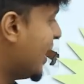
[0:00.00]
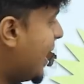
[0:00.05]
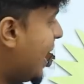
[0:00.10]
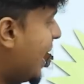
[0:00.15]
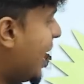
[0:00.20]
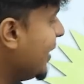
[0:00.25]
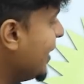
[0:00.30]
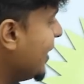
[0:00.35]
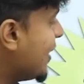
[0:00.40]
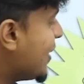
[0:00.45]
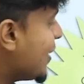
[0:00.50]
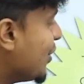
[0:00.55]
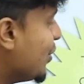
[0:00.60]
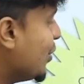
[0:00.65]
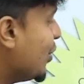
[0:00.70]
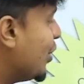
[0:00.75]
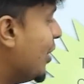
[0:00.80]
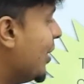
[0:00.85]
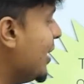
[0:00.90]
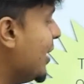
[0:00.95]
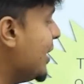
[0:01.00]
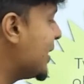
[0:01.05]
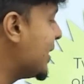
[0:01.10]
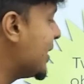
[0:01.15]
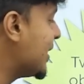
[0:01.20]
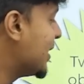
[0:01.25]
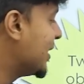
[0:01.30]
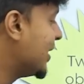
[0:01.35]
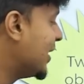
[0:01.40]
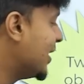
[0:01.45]
and these two
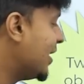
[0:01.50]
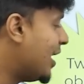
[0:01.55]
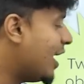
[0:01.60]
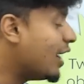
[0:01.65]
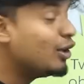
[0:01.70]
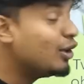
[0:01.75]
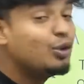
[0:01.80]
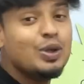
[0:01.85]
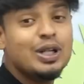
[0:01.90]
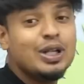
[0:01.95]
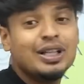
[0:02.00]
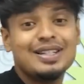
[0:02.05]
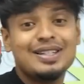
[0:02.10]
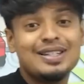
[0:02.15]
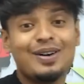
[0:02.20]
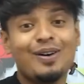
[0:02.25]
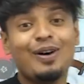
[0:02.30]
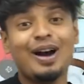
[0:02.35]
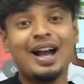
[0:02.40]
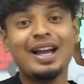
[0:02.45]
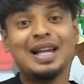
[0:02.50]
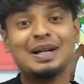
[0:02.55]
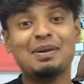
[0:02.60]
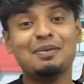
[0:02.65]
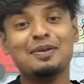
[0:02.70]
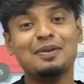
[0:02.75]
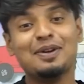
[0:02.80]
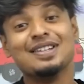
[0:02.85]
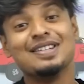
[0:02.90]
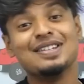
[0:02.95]
girls are doing this oh i
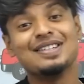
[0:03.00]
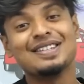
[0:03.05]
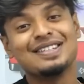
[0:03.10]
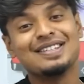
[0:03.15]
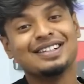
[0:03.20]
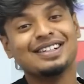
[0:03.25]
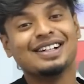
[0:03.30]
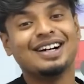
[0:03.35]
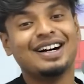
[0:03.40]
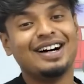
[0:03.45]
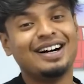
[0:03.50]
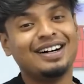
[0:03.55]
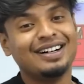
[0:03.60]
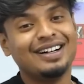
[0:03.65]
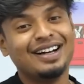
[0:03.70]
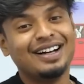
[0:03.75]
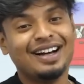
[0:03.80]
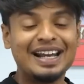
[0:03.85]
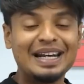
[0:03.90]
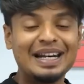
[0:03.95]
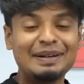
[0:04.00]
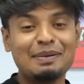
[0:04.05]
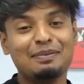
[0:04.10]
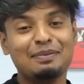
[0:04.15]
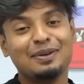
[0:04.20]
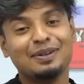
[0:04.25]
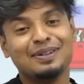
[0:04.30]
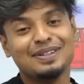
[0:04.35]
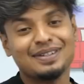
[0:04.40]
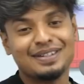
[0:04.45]
remember this i
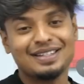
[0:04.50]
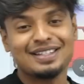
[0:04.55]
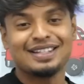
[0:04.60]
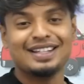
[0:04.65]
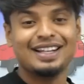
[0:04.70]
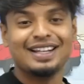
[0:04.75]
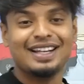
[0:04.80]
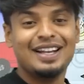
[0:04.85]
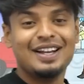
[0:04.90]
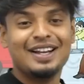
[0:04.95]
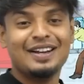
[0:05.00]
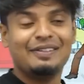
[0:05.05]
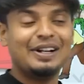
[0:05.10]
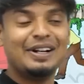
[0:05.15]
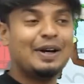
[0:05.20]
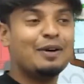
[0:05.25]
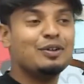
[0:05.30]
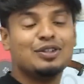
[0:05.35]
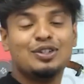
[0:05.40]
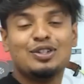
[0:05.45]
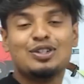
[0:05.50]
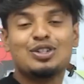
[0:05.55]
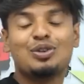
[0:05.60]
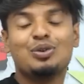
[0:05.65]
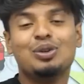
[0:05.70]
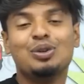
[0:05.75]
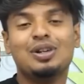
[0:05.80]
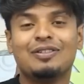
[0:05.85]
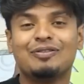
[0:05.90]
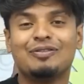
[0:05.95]
remember this when i was in
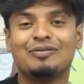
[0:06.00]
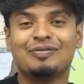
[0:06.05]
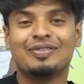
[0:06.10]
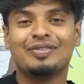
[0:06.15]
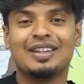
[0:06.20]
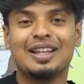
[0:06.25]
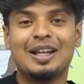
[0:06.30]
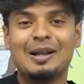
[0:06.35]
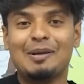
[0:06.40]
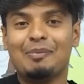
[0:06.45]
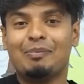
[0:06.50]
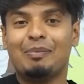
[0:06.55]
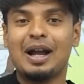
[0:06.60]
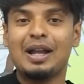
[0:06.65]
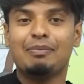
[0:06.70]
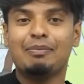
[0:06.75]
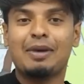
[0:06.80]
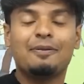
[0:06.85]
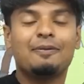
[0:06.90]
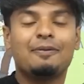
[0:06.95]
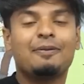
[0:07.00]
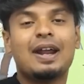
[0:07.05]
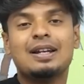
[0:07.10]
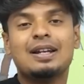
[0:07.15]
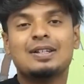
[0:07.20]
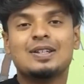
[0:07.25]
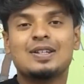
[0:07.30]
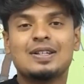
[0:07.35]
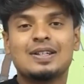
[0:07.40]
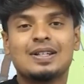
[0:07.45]
school my my
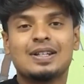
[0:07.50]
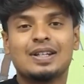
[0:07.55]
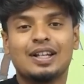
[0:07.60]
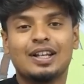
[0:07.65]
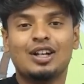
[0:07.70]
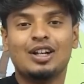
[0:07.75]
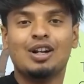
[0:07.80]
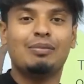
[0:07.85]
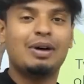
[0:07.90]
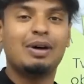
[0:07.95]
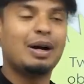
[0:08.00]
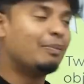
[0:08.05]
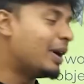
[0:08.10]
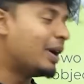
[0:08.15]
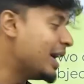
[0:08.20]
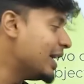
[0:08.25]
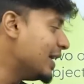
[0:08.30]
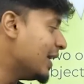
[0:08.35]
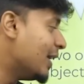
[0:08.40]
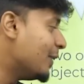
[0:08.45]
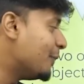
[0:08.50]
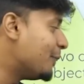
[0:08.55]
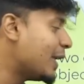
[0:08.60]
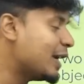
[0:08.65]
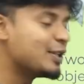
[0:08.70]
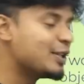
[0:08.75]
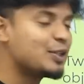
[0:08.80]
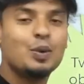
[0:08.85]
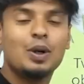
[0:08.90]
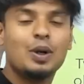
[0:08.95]
friends you know my, my uh,
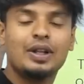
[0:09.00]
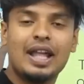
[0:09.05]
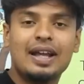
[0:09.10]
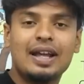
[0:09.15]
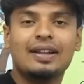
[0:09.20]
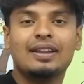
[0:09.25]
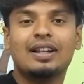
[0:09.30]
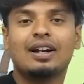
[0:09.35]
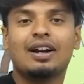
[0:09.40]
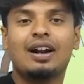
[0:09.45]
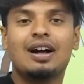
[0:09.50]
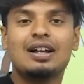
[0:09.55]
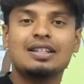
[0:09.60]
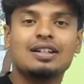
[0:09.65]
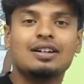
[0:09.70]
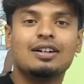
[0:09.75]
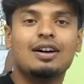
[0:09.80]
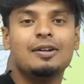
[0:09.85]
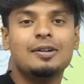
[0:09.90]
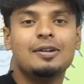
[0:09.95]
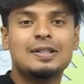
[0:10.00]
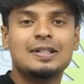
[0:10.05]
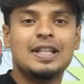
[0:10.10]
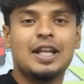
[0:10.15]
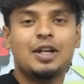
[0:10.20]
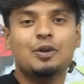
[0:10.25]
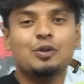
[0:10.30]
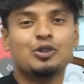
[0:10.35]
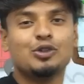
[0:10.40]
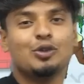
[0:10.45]
friends who were there in the class the girls
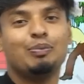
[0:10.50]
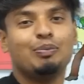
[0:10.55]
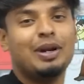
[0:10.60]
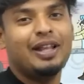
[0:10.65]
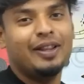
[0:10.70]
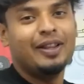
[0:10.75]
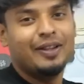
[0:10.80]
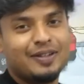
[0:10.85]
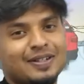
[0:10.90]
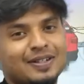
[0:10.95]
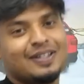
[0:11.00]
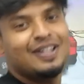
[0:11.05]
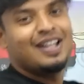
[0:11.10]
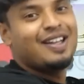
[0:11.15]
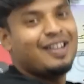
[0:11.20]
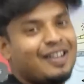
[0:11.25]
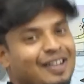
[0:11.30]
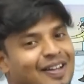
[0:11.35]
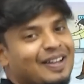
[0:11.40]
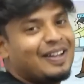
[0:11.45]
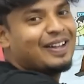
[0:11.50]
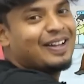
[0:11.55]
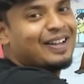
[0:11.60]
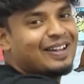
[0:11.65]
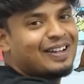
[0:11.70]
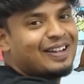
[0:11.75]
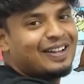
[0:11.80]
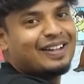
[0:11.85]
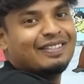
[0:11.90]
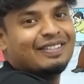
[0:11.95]
they used to play this
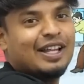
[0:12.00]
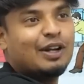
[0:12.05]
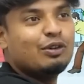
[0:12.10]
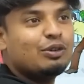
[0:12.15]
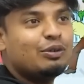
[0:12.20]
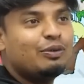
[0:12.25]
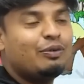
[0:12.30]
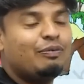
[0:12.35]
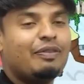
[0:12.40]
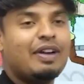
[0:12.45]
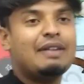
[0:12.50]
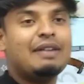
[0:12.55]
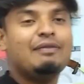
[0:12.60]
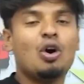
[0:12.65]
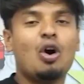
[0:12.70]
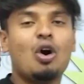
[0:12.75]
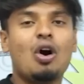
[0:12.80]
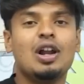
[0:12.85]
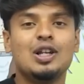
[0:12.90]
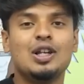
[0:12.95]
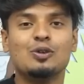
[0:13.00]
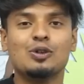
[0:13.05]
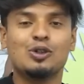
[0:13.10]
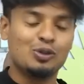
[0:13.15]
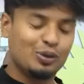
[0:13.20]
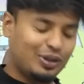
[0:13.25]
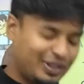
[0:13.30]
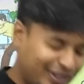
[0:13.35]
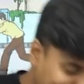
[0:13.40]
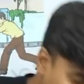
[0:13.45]
they when we all used
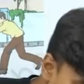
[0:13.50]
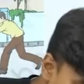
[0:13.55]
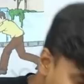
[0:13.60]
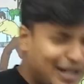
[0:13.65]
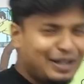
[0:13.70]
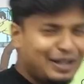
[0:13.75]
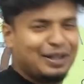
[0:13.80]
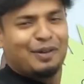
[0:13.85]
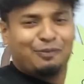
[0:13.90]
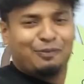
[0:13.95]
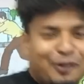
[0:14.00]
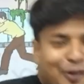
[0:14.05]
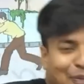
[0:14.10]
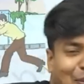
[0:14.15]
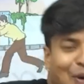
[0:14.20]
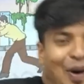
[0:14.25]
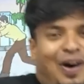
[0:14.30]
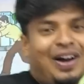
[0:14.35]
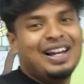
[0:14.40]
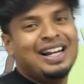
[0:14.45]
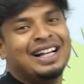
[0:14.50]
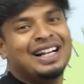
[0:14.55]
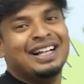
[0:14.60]
to kick the football